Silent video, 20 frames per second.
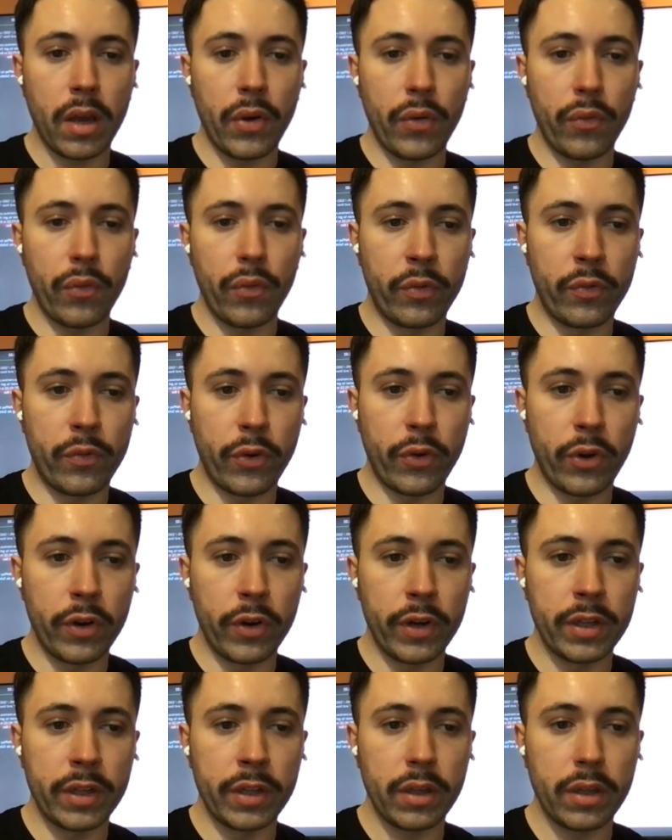
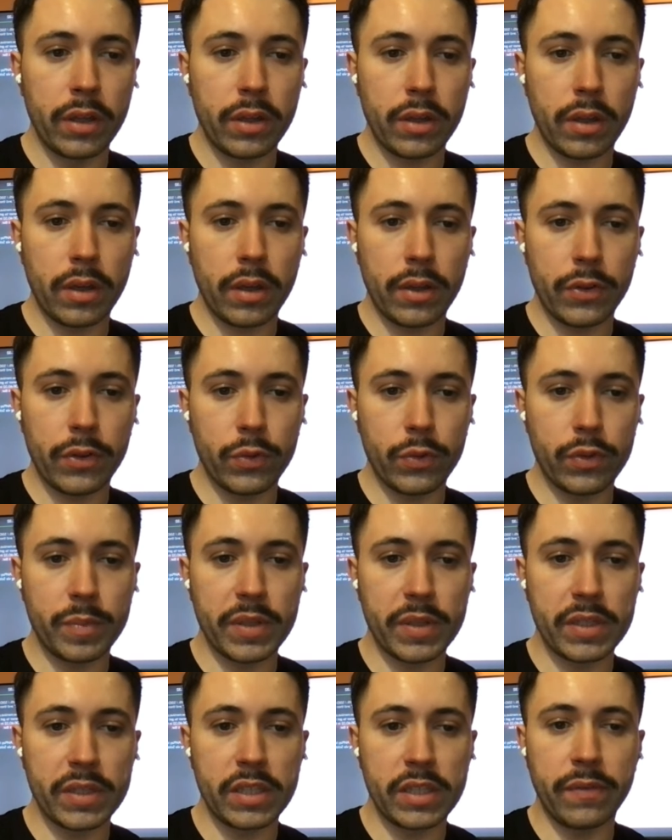referring to
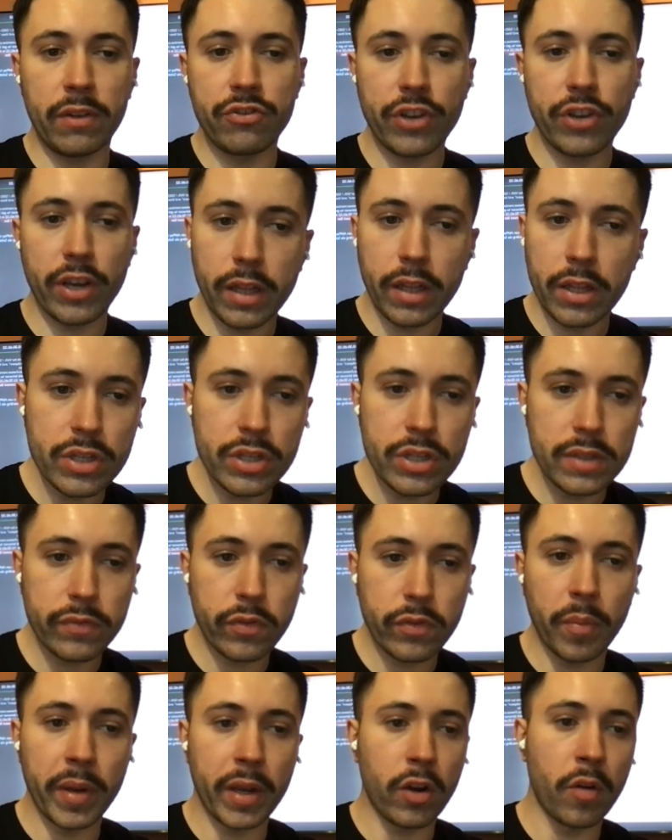specific challenges
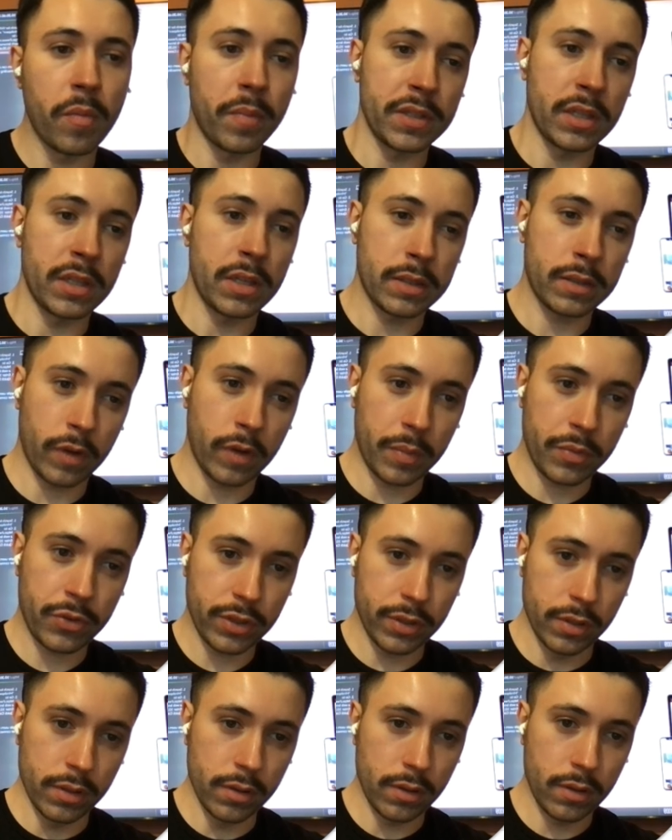from a company
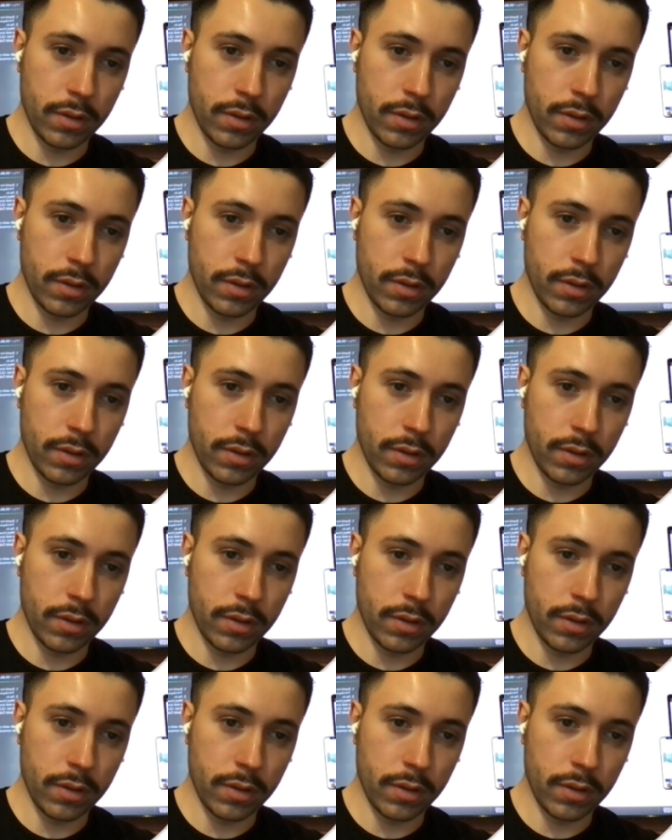description.